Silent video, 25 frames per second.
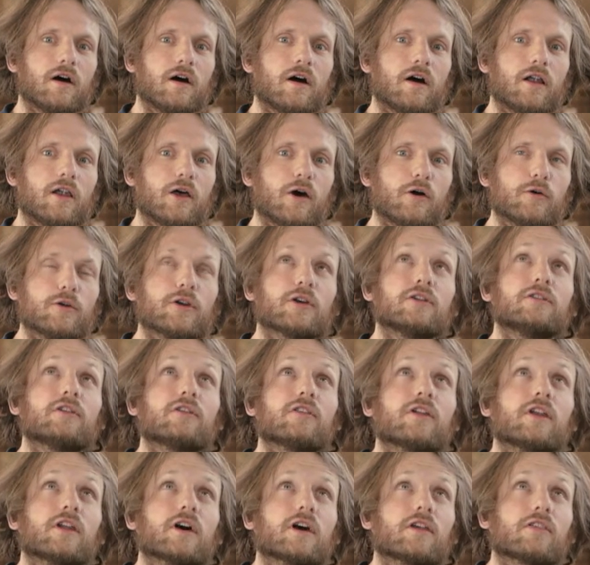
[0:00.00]
alone
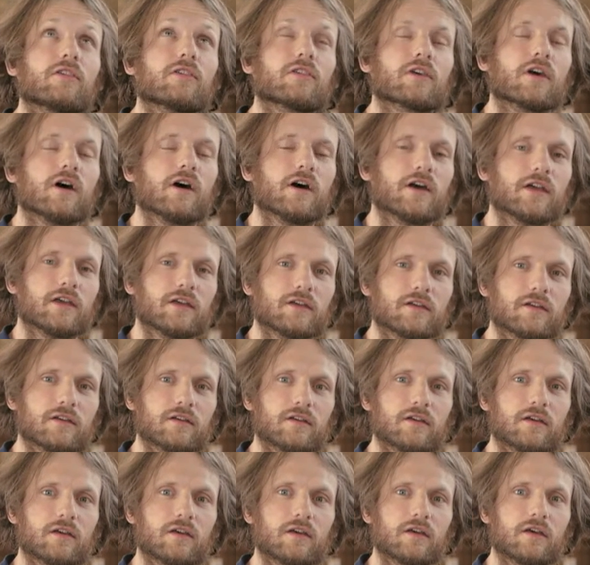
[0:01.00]
under the night sky
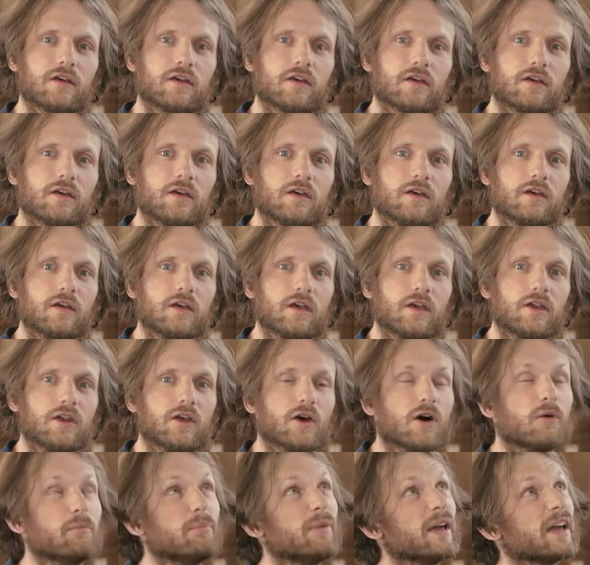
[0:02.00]
in
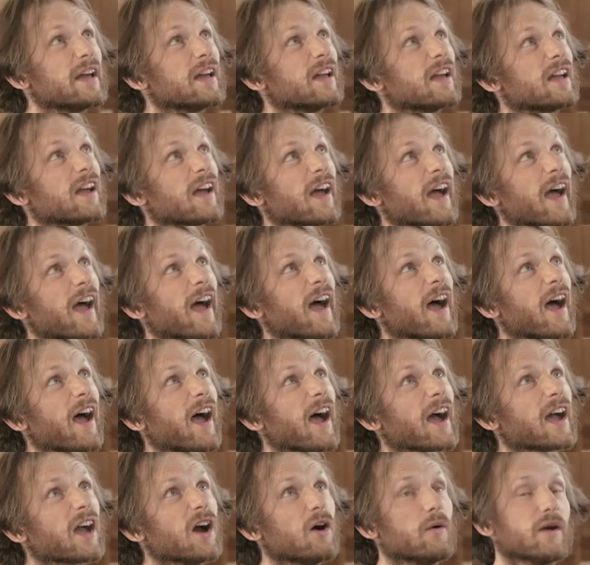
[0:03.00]
her big,
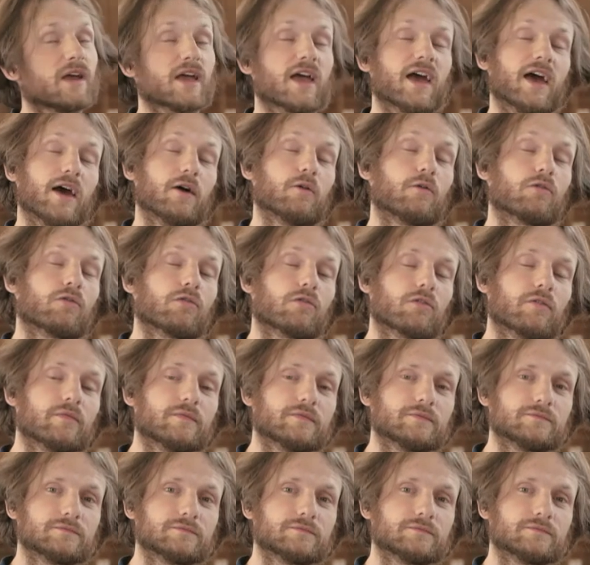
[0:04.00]
echoing house